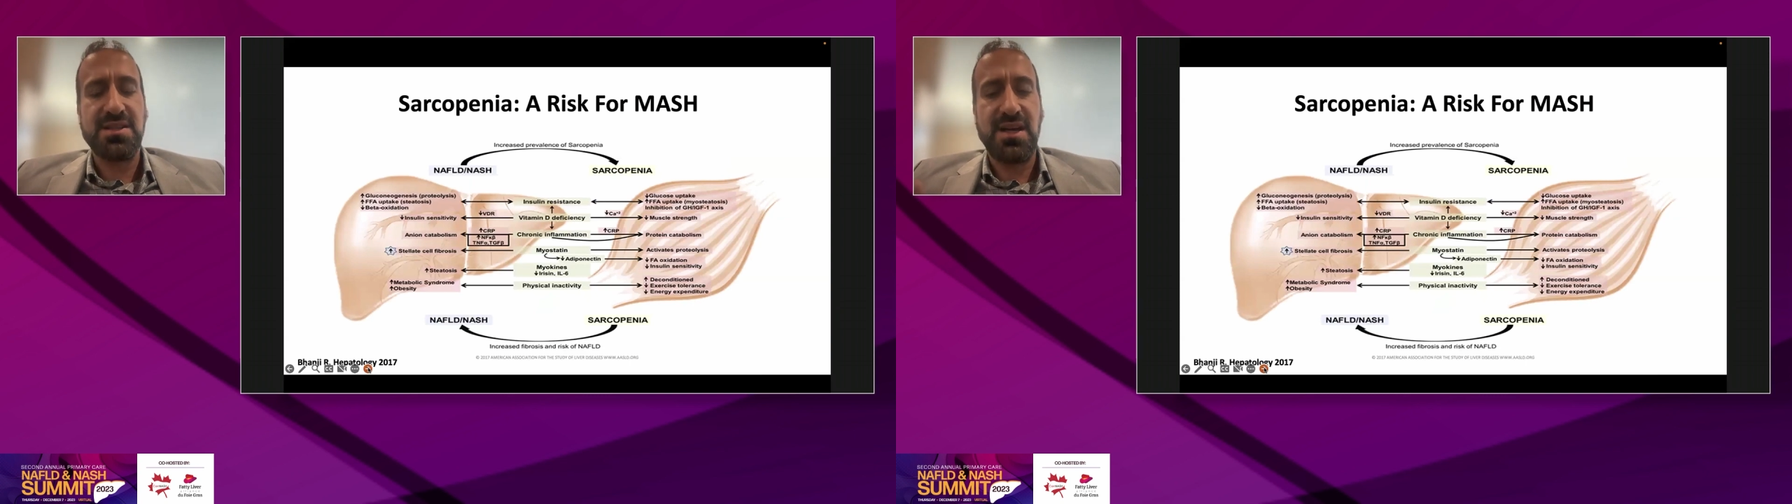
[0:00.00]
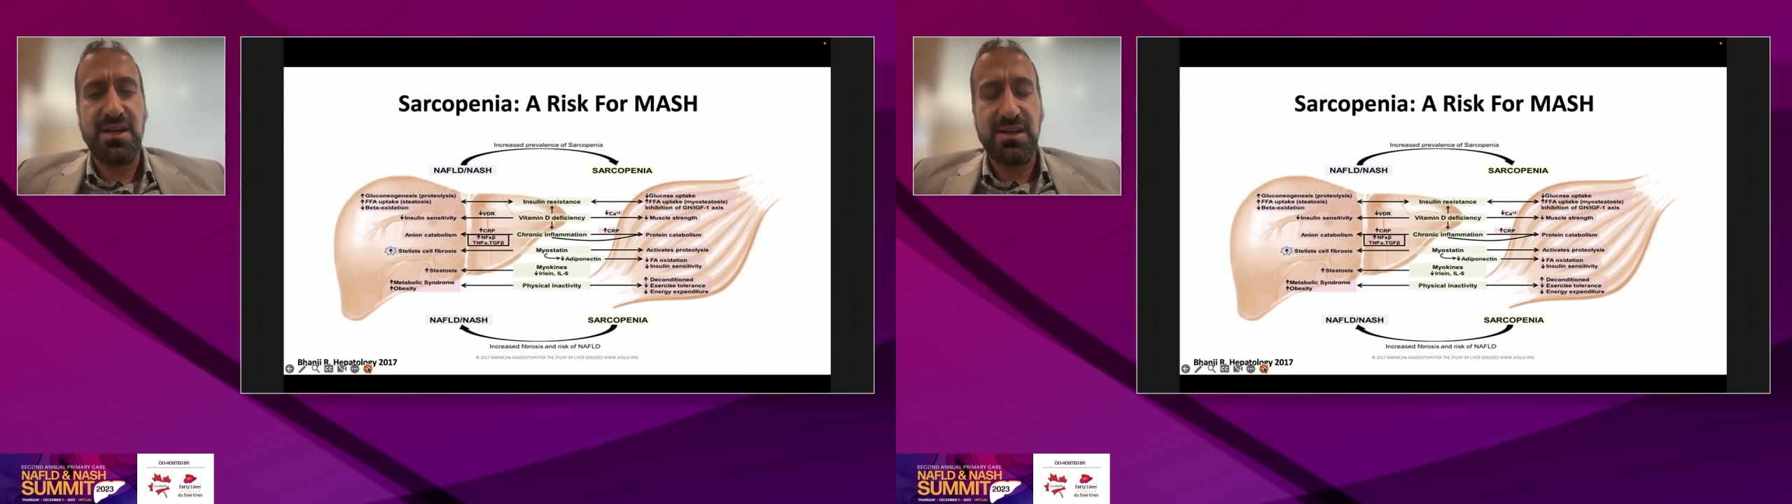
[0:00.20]

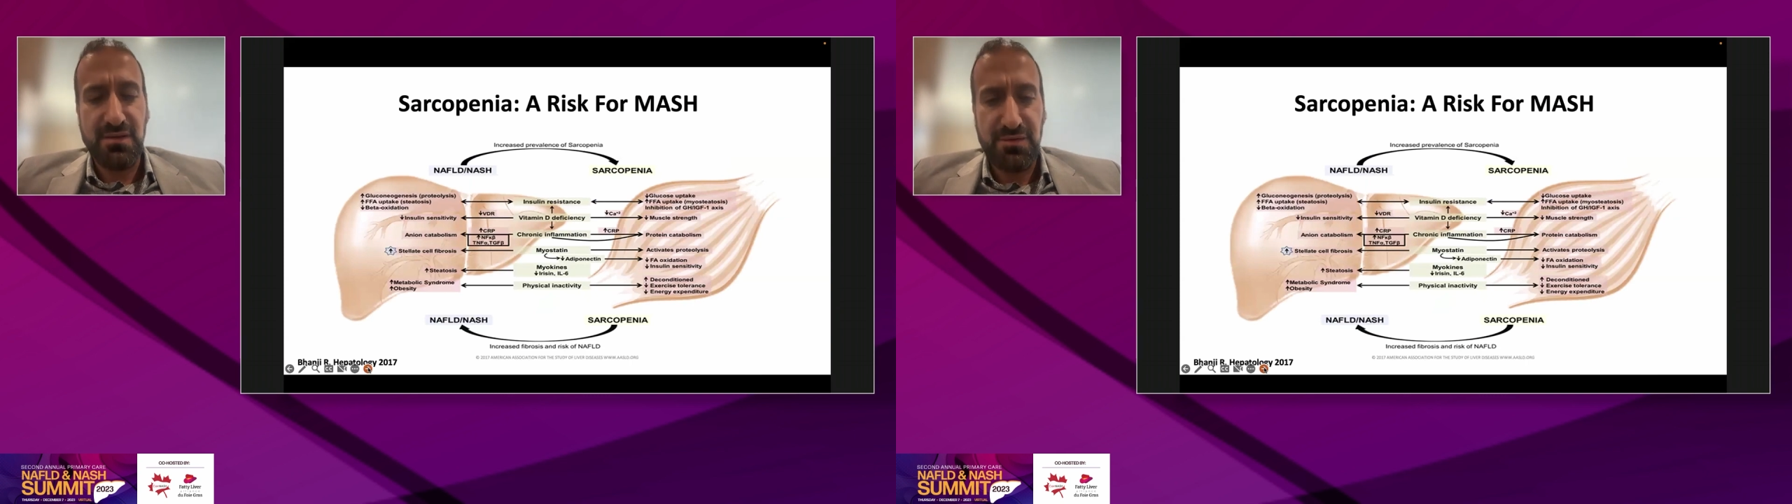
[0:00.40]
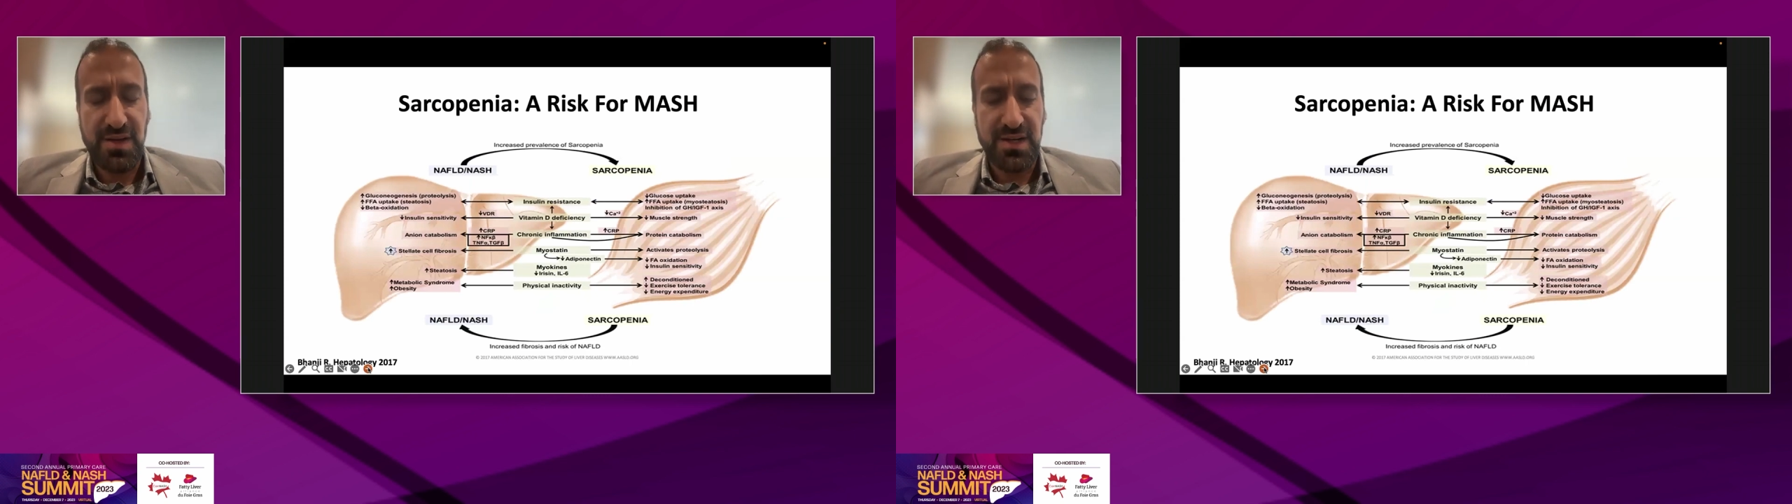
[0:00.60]
can
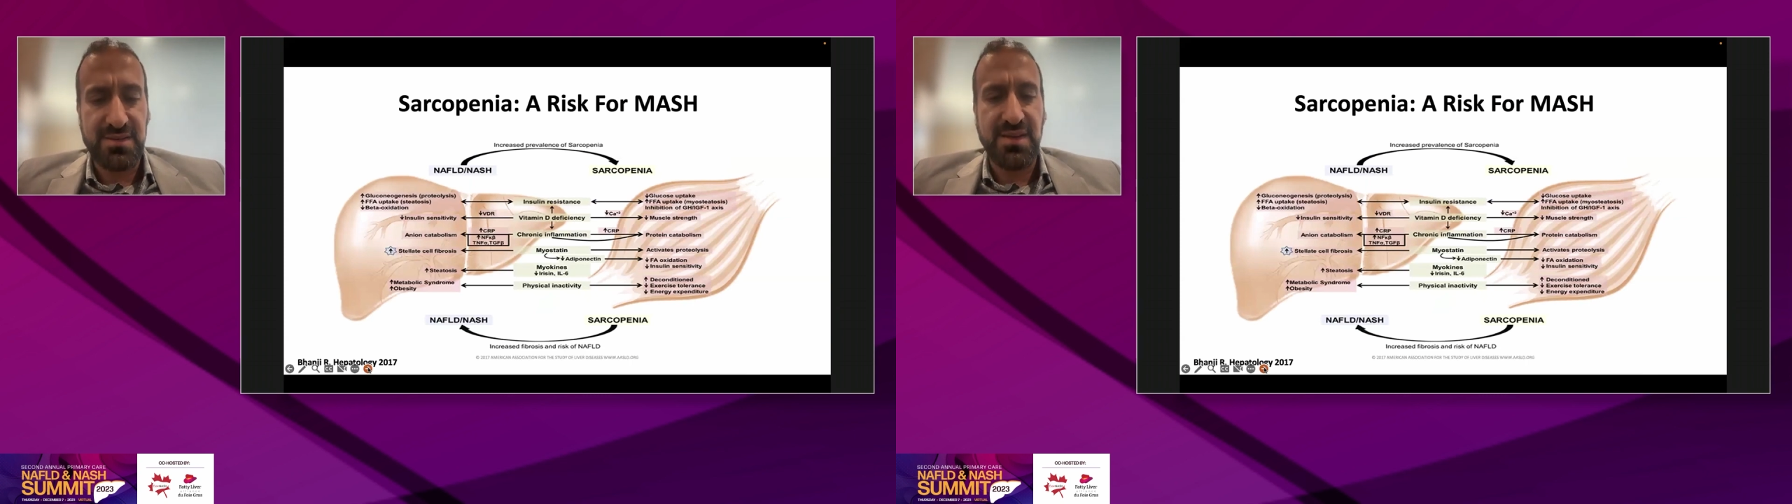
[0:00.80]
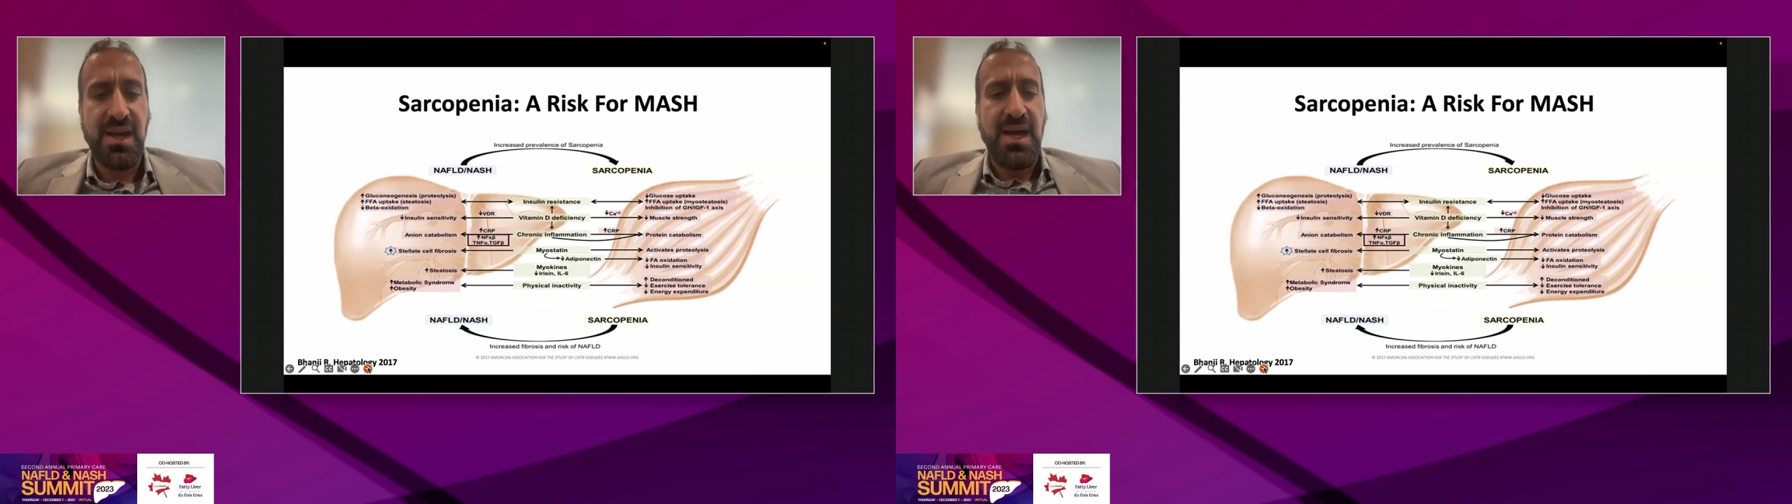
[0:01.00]
affect